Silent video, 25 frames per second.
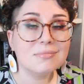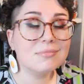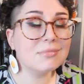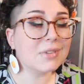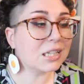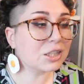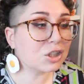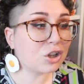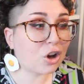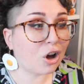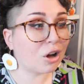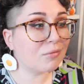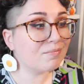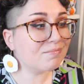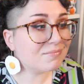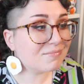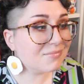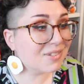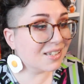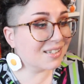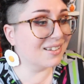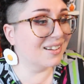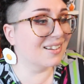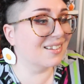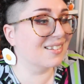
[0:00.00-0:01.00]
That's all.
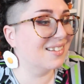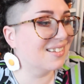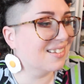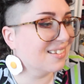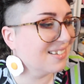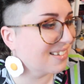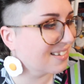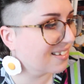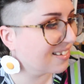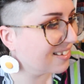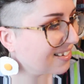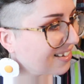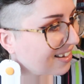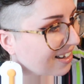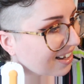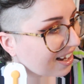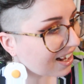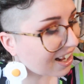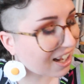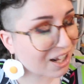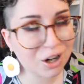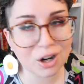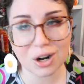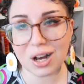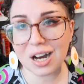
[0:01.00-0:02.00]
I
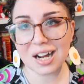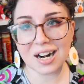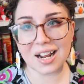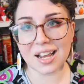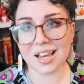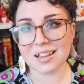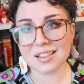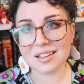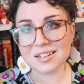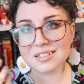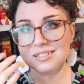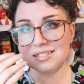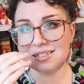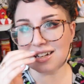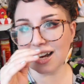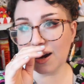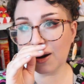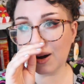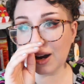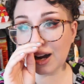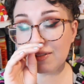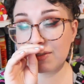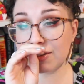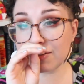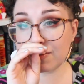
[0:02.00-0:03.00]
don't know how to end this now.
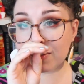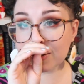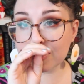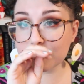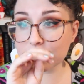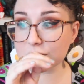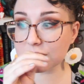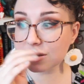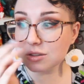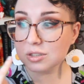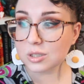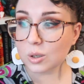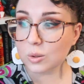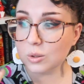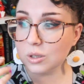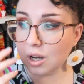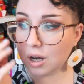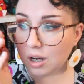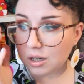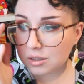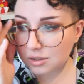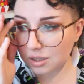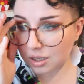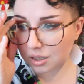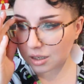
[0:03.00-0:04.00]
I haven't filmed in so
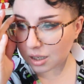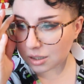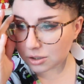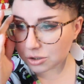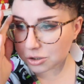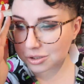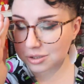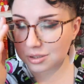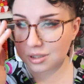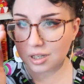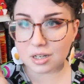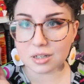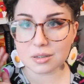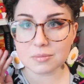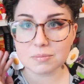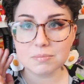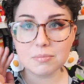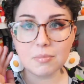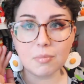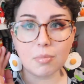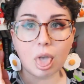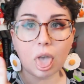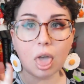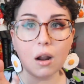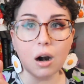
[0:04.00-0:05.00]
long that I just like
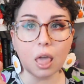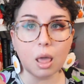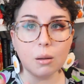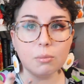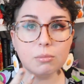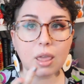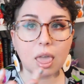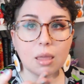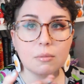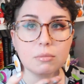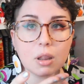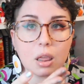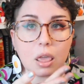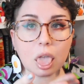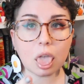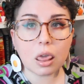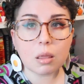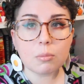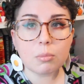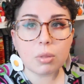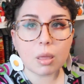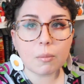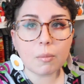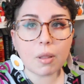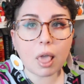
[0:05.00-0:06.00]
blah, blah, blah, blah,
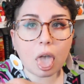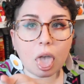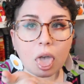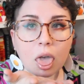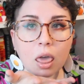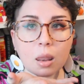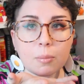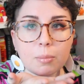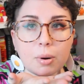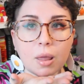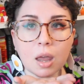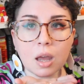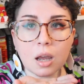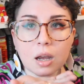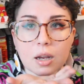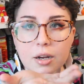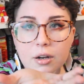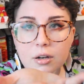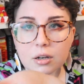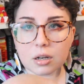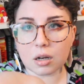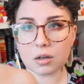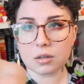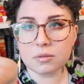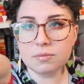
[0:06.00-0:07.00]
blah, blah. Here
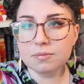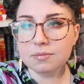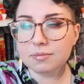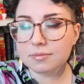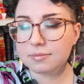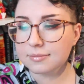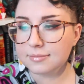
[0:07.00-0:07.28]
you go.